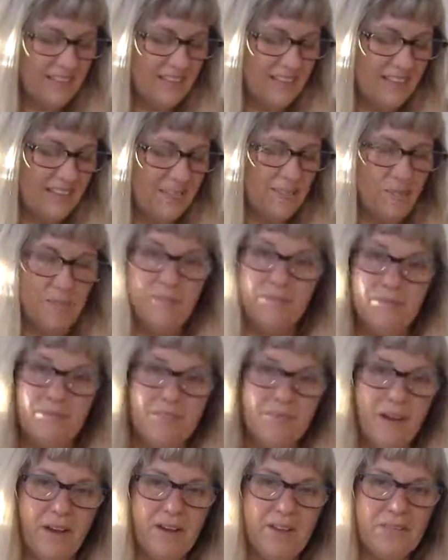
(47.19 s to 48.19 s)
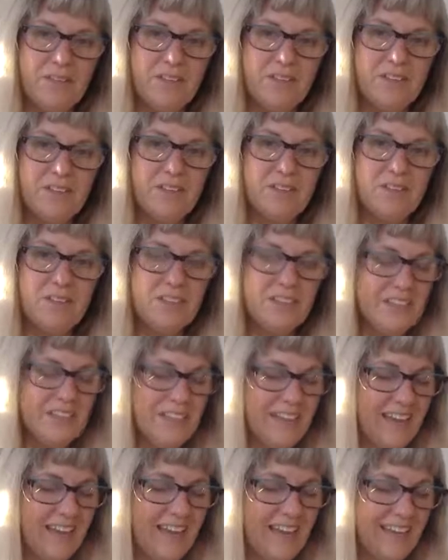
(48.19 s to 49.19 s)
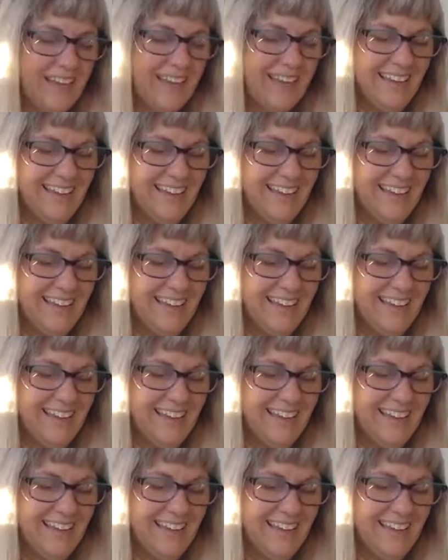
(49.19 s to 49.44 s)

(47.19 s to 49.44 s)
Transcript: in my research today